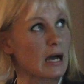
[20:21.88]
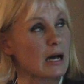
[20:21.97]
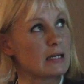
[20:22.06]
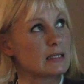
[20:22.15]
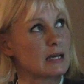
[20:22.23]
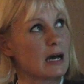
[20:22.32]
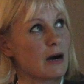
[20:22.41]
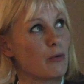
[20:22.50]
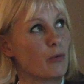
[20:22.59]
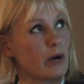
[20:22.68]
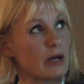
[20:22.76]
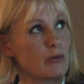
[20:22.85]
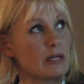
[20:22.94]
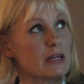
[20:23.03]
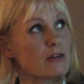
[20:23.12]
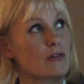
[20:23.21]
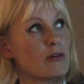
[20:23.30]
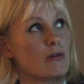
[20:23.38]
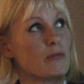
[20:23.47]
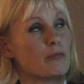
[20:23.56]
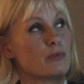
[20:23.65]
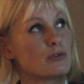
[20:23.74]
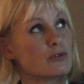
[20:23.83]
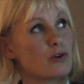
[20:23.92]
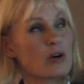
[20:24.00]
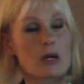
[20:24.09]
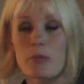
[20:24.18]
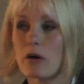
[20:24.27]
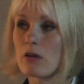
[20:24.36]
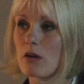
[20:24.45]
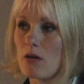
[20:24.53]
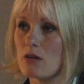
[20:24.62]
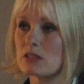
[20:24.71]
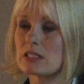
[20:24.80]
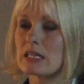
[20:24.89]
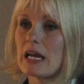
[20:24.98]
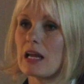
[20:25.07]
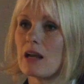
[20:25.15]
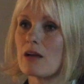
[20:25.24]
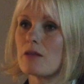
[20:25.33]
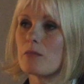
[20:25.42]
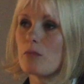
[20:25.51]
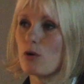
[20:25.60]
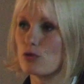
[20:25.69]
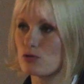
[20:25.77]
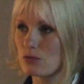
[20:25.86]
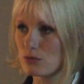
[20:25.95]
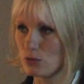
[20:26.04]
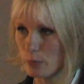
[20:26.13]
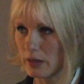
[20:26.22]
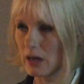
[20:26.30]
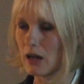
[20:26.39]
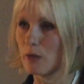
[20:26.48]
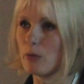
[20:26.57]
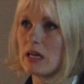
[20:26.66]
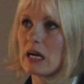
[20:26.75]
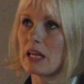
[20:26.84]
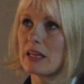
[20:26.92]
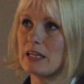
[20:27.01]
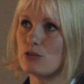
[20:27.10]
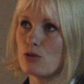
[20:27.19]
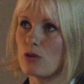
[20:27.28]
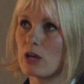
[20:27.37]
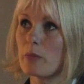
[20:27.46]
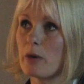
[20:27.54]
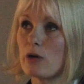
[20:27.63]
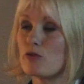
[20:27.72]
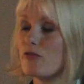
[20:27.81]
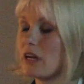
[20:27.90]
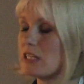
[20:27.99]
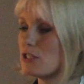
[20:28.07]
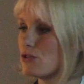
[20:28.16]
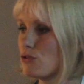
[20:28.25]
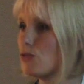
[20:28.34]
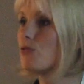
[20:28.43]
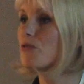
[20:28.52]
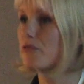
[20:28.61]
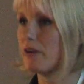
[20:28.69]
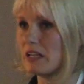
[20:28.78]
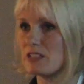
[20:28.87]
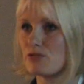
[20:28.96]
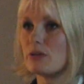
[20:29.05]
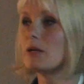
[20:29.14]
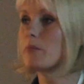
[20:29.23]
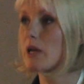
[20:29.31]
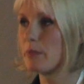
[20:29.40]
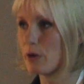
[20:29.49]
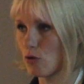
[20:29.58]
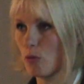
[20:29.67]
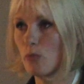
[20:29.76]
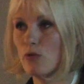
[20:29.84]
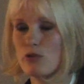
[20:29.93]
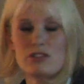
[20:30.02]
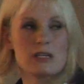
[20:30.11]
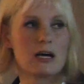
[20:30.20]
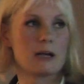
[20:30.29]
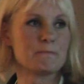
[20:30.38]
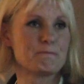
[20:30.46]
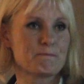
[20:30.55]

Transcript: And when we are talking about large scale, most typically we are then talking about phase 2, phase 3, maybe commercial